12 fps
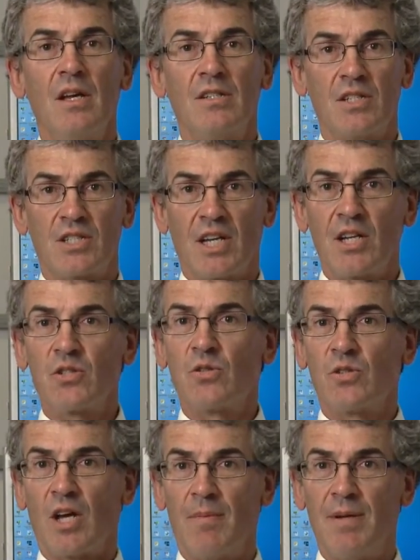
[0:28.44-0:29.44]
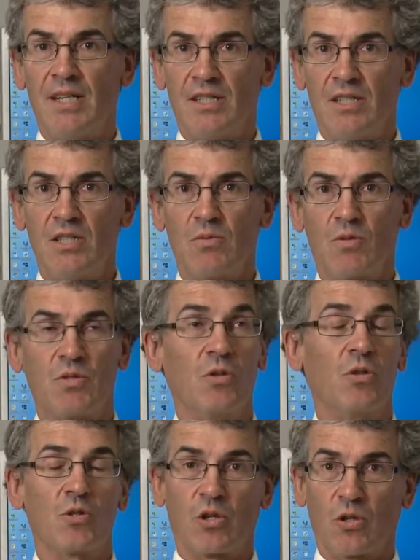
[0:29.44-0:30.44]
Gestational diabetes, which we
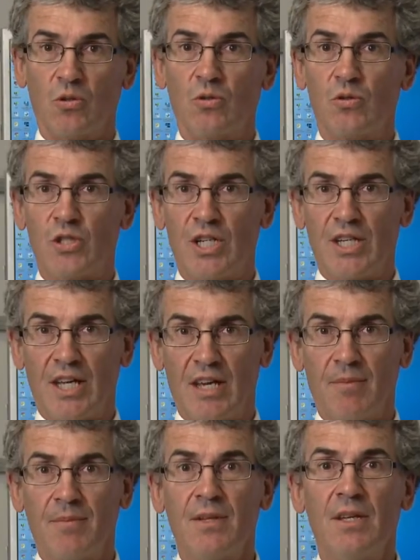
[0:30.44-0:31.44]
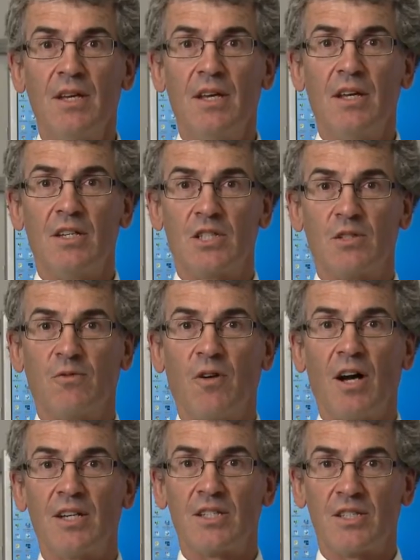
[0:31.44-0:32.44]
also call GDM, is
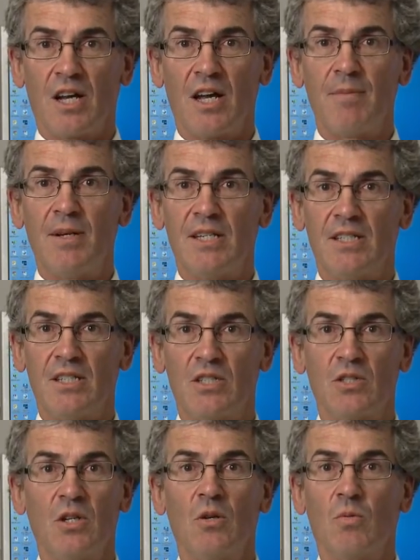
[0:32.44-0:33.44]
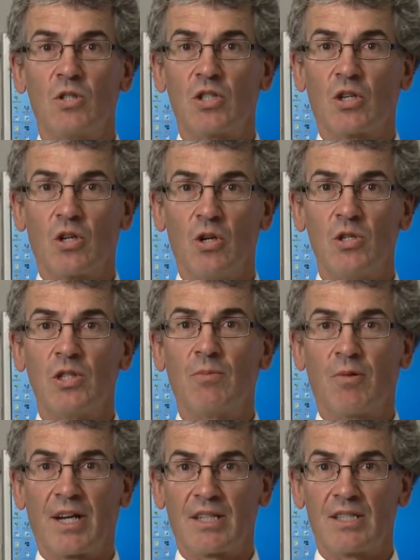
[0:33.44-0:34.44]
defined as diabetes which occurs in
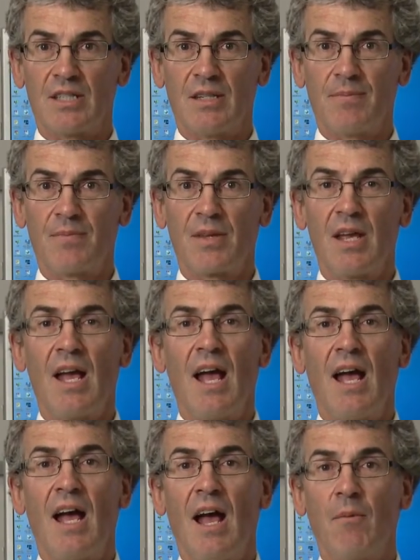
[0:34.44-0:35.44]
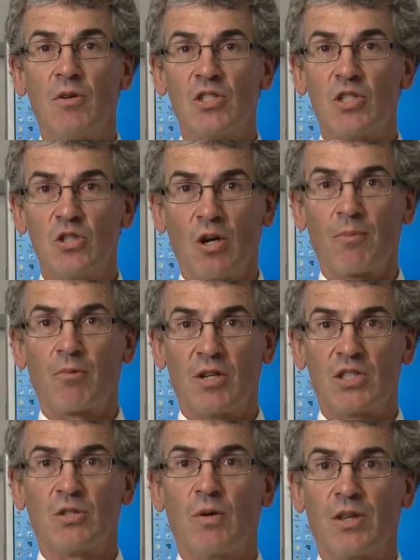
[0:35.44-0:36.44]
pregnancy and which is not
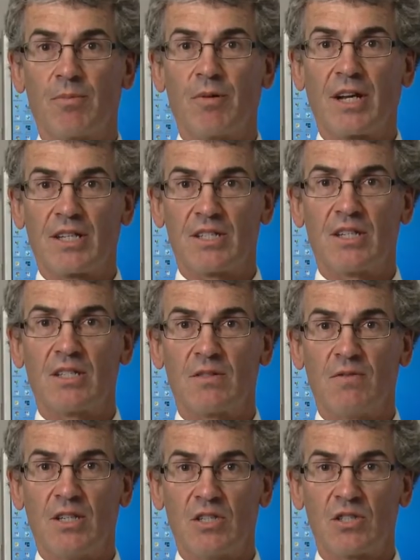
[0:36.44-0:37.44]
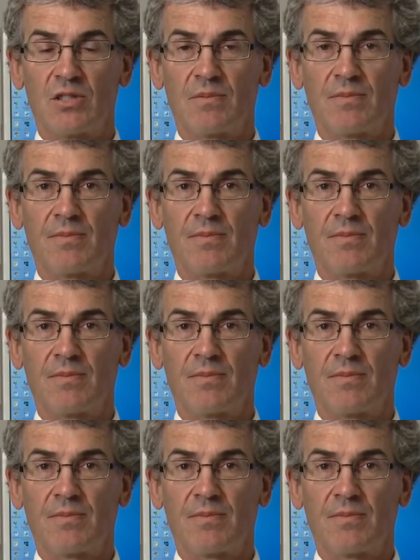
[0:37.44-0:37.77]
present when the pregnancy is finished.